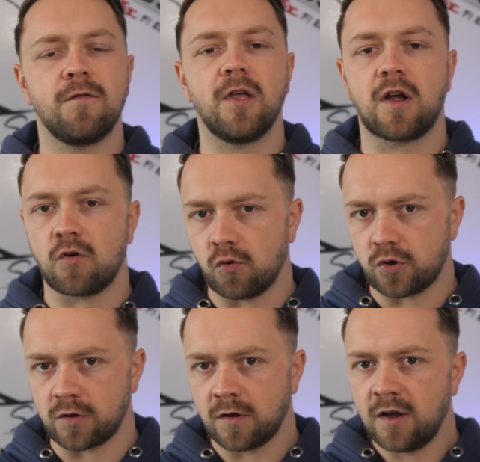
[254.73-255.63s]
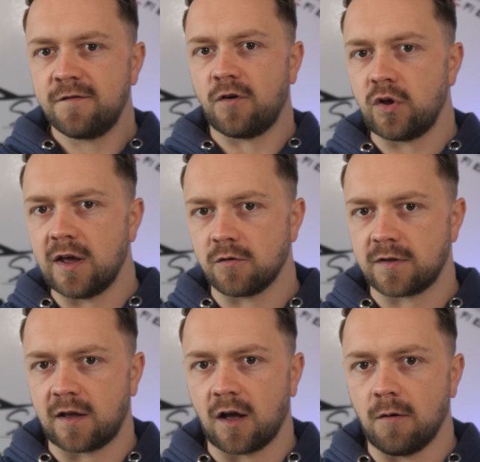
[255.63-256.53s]
the corrosion for years
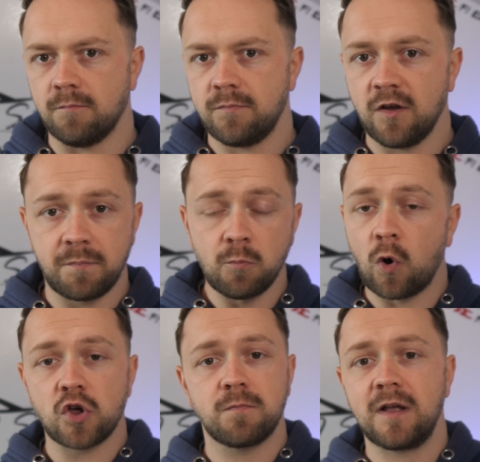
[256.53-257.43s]
to come. You've been watching